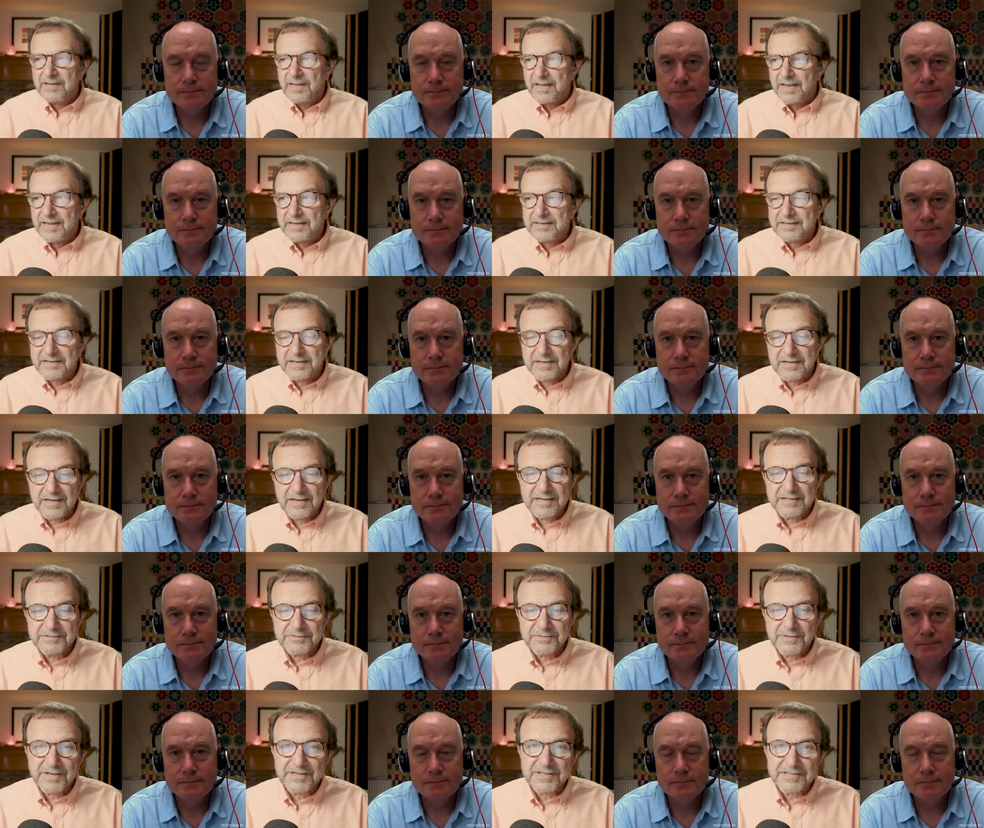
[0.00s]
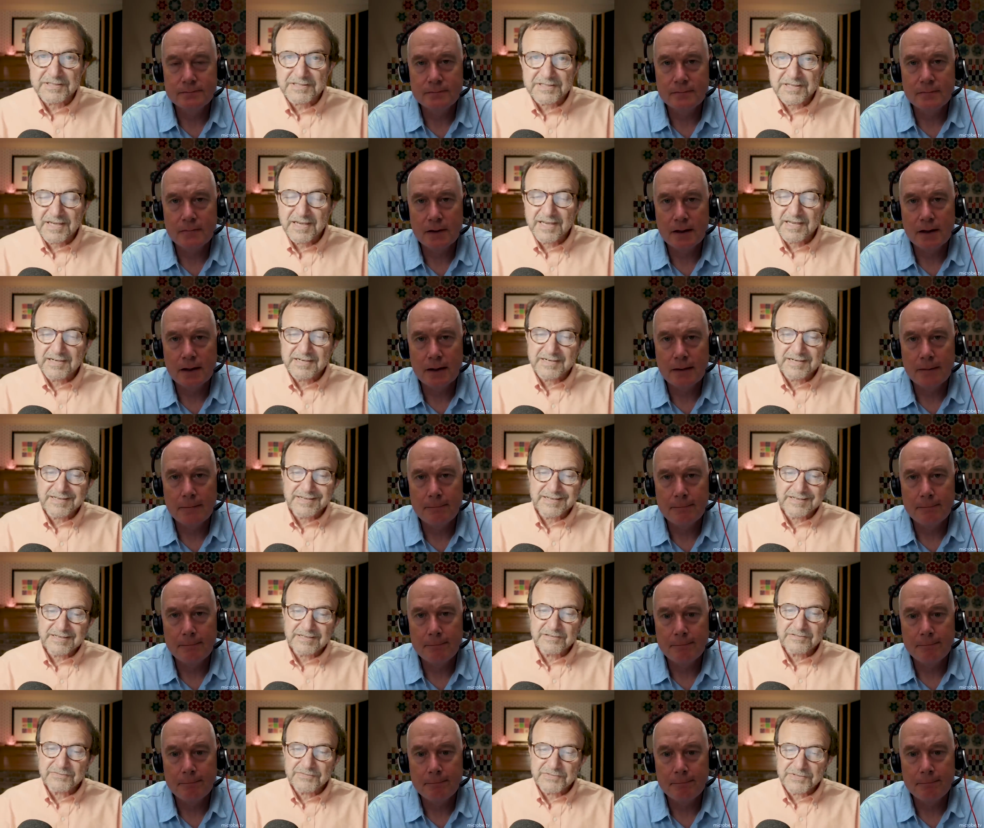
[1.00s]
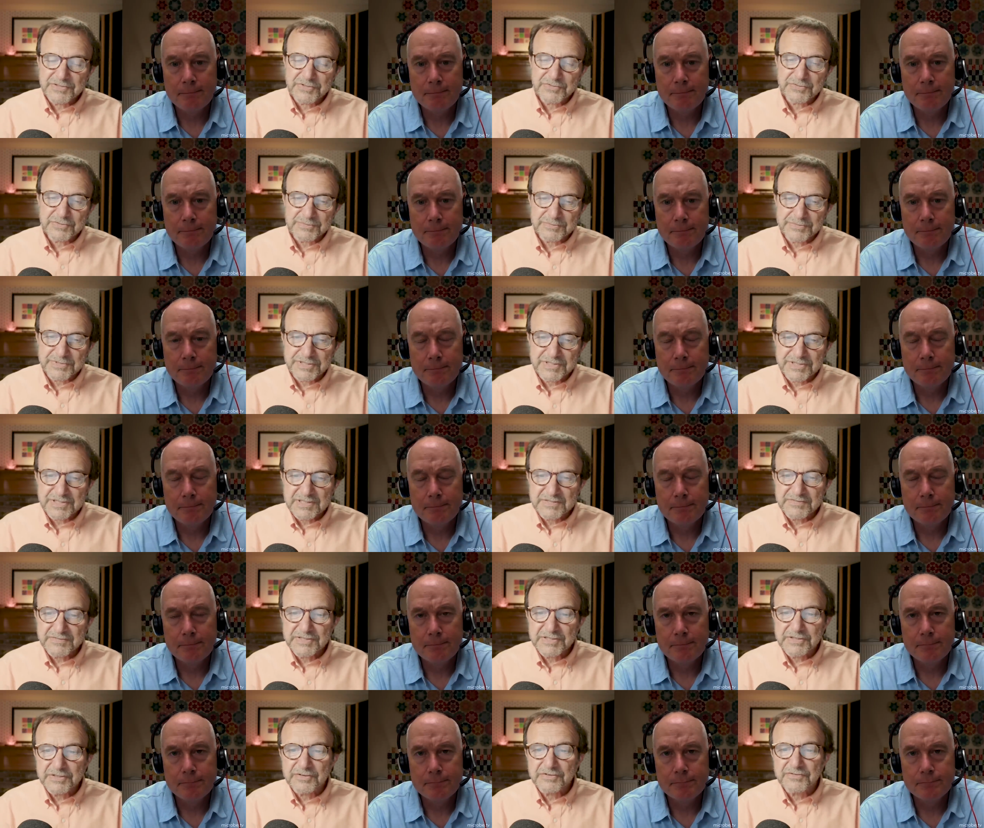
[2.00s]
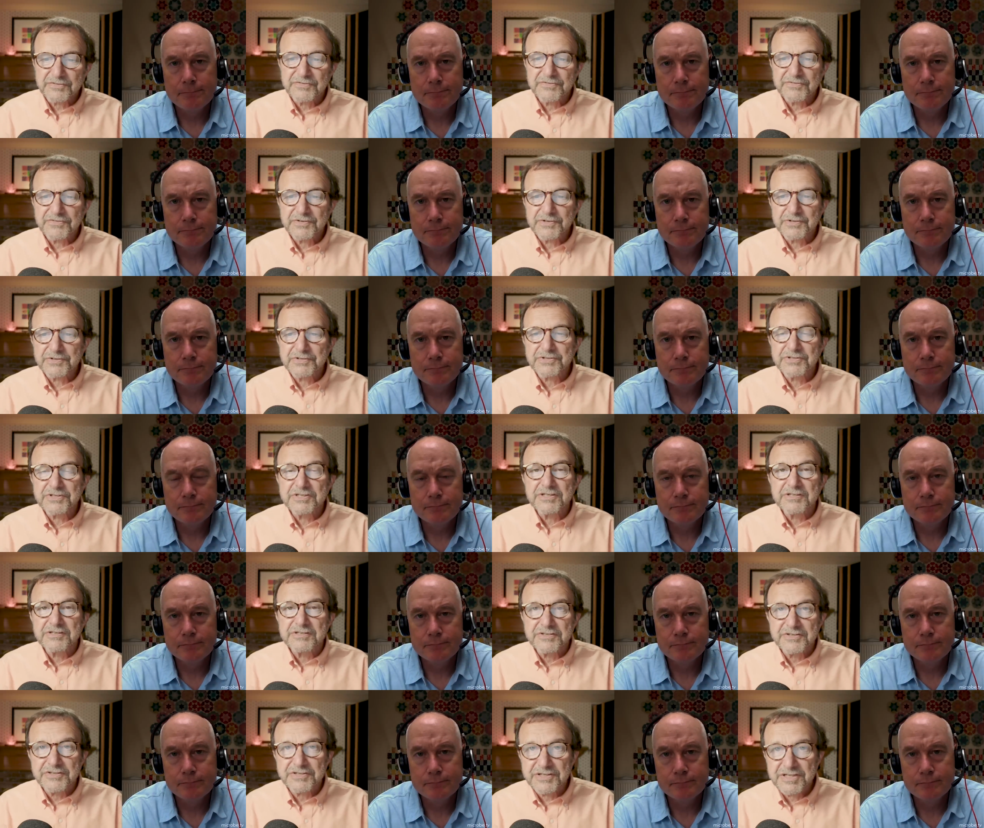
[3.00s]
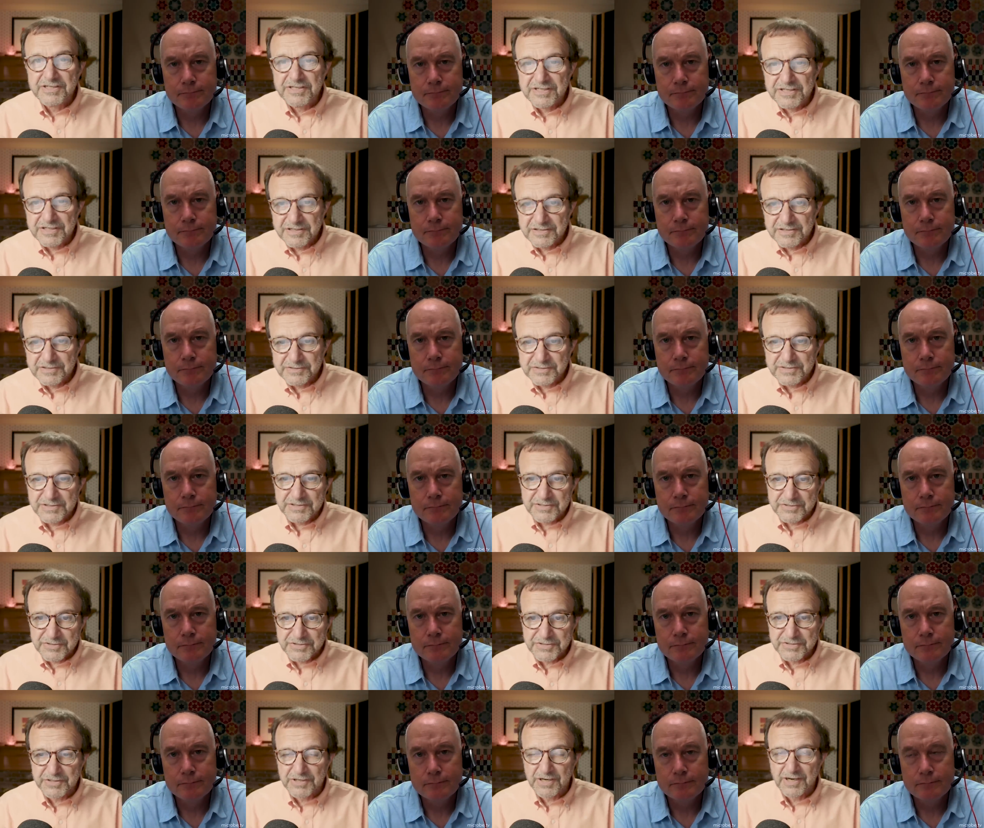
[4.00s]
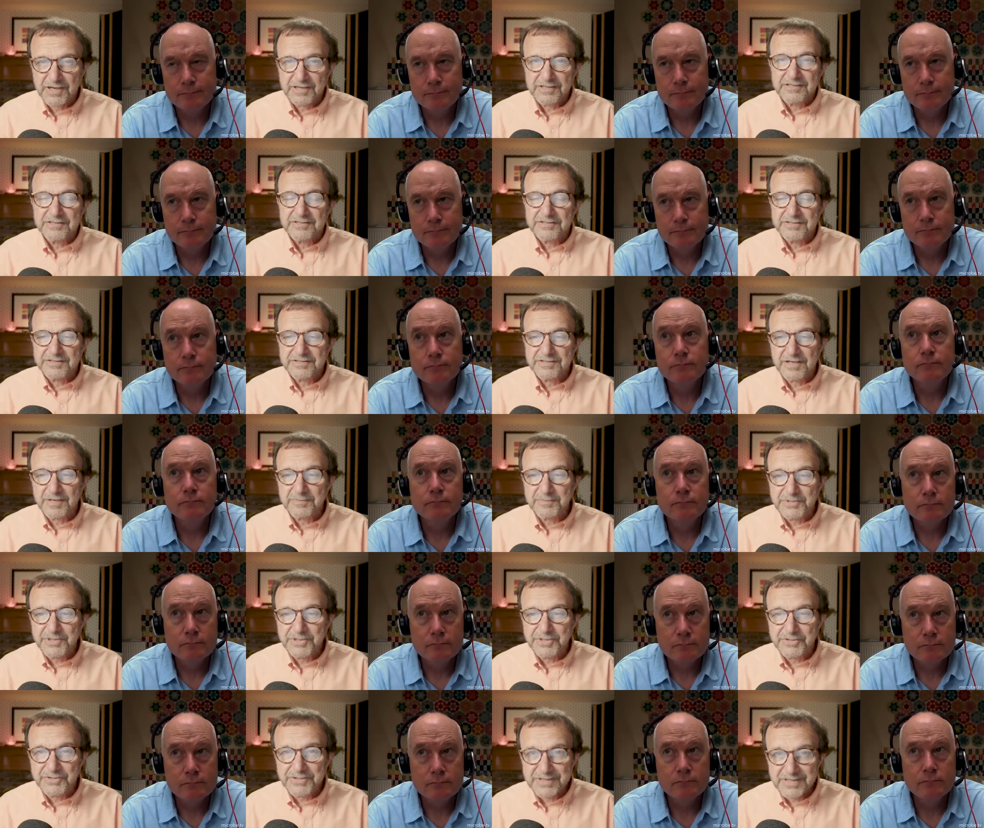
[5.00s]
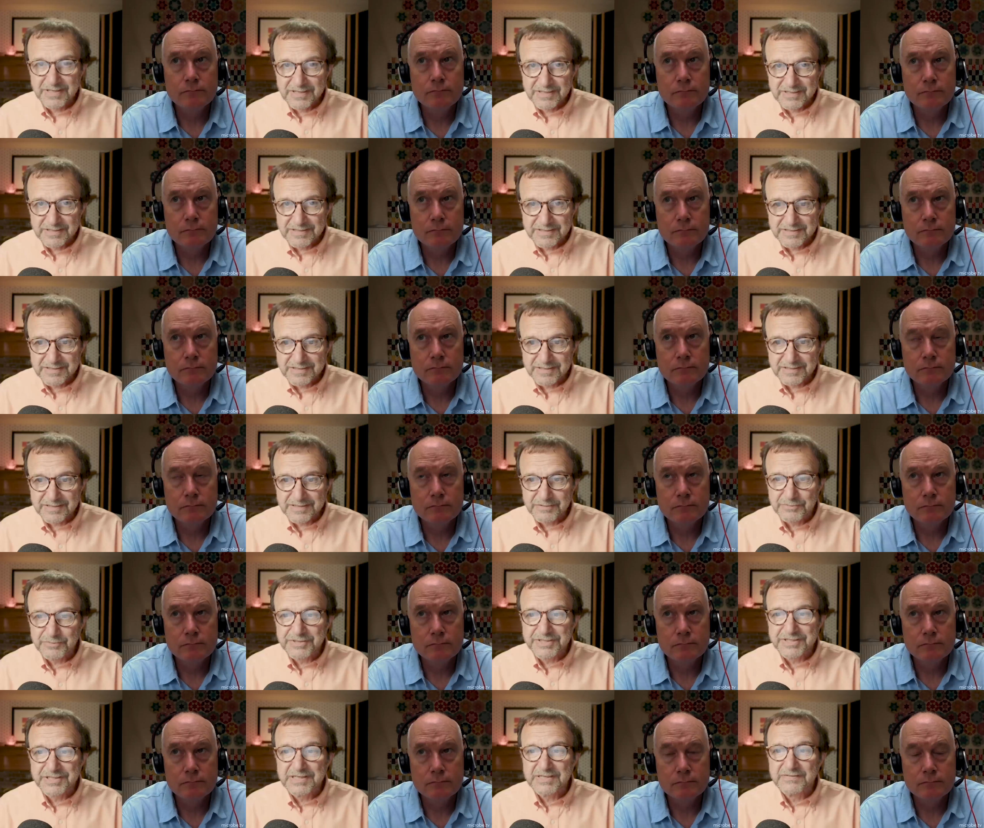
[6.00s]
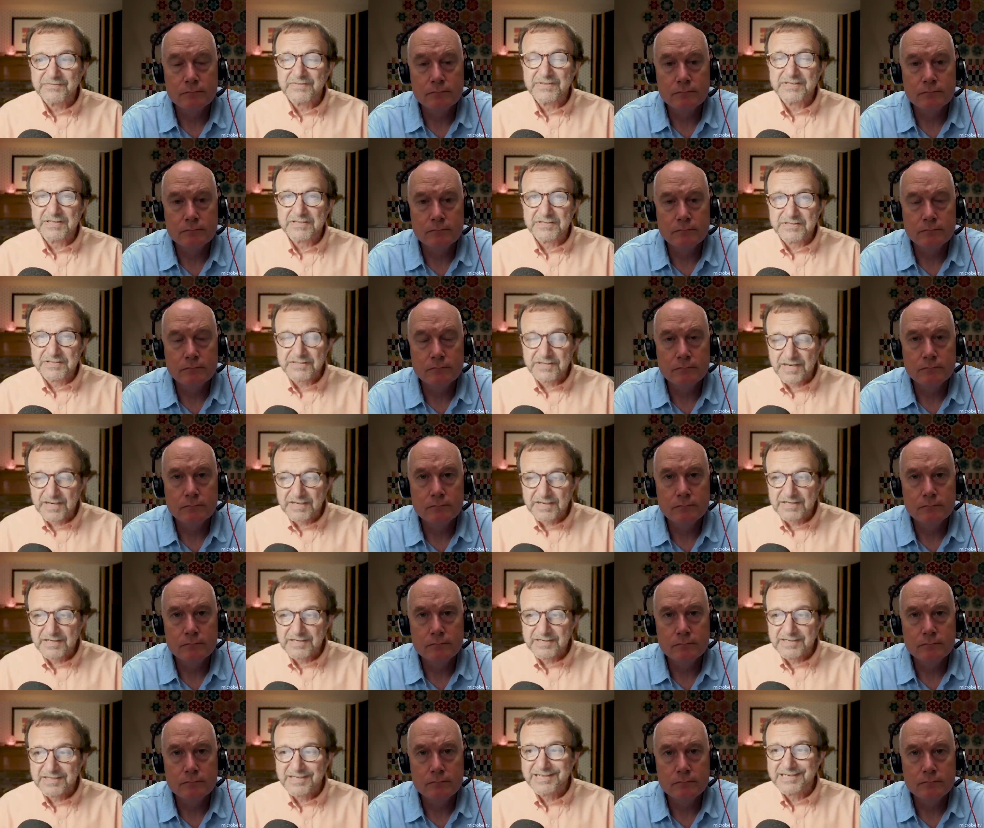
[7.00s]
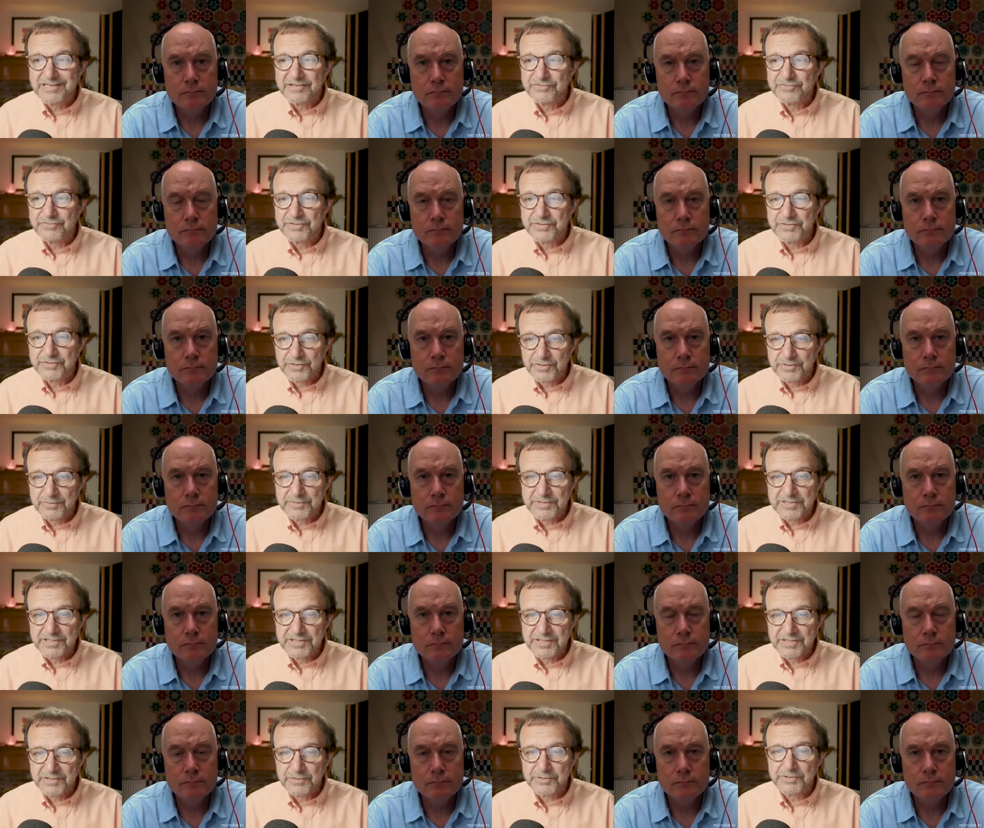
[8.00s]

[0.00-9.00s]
Speaker 1: And Guy writes Can an individual receiving their first Jynneos shot subcutaneously receive the second intradermally,